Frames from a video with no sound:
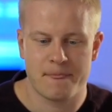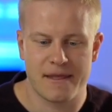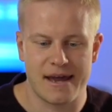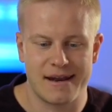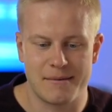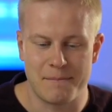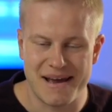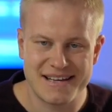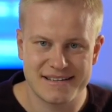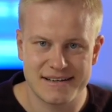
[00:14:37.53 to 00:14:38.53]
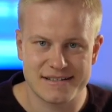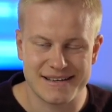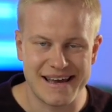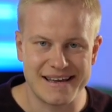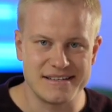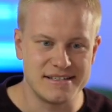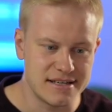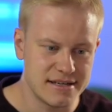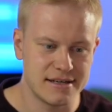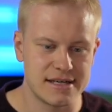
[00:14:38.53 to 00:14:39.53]
And Mason is a
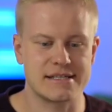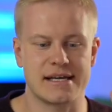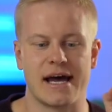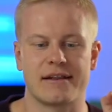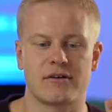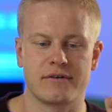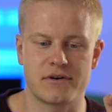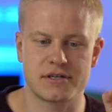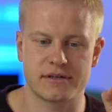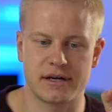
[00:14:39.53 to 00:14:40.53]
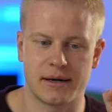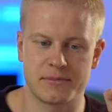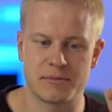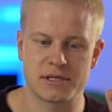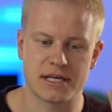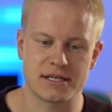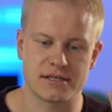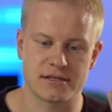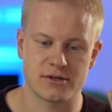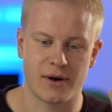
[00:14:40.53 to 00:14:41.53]
genius at conversion rate
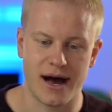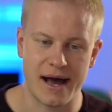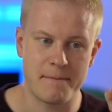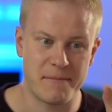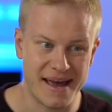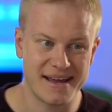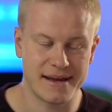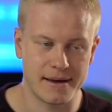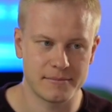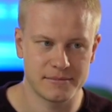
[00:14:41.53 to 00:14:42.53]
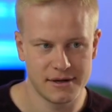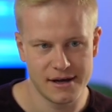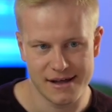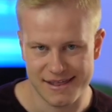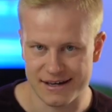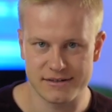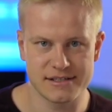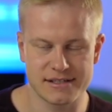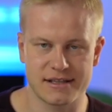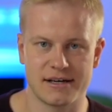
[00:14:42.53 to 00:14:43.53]
optimization. So I paid him
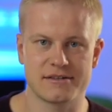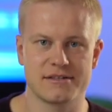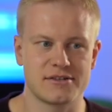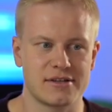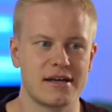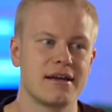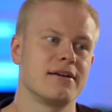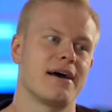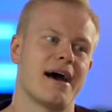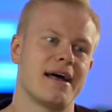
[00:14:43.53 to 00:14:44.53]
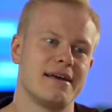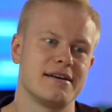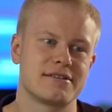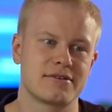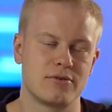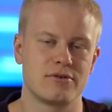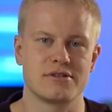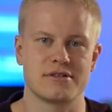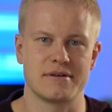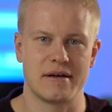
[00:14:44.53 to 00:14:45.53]
thousands and thousands so that he can add his
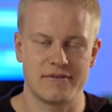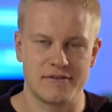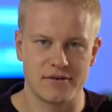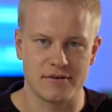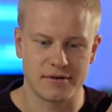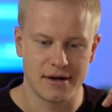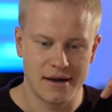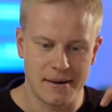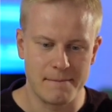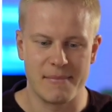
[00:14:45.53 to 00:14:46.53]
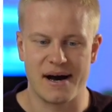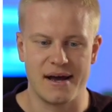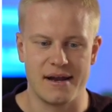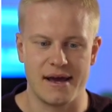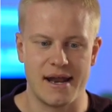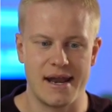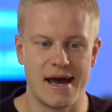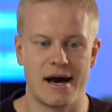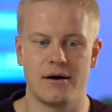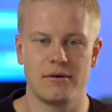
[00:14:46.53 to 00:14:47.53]
course into mine. And
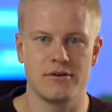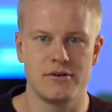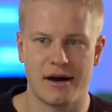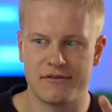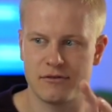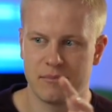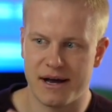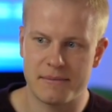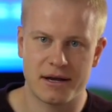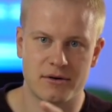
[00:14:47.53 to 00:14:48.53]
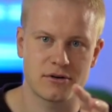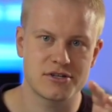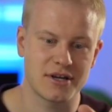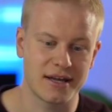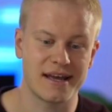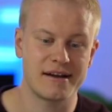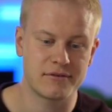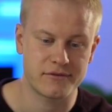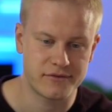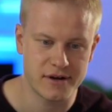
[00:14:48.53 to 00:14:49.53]
now you don't have to buy my course, you can get it
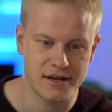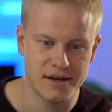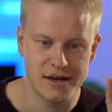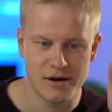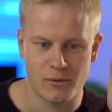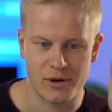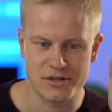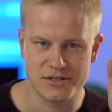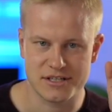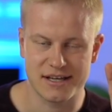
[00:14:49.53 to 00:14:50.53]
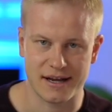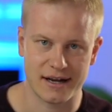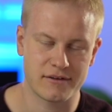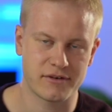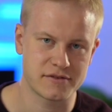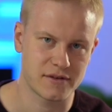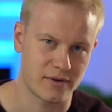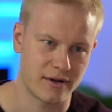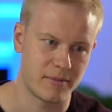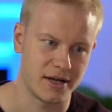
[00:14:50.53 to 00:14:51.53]
for free when you just get ClickFunnels for
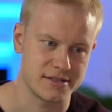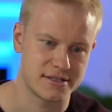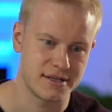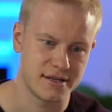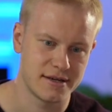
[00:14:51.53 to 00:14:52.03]
12 months